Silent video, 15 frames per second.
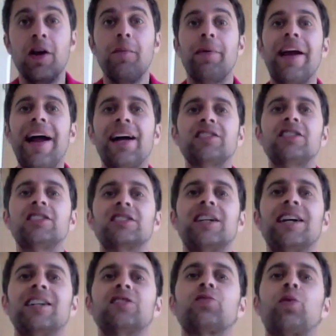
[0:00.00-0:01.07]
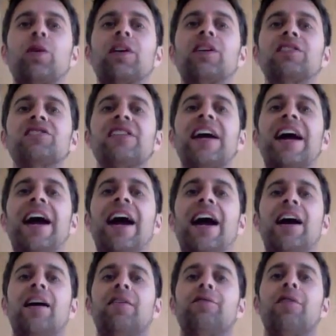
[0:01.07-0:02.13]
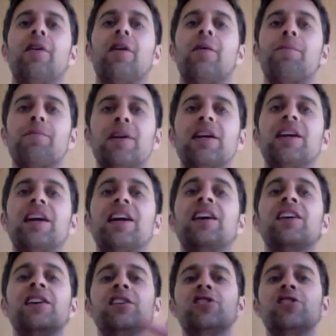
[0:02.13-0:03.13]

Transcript: but actually science words that have meaning,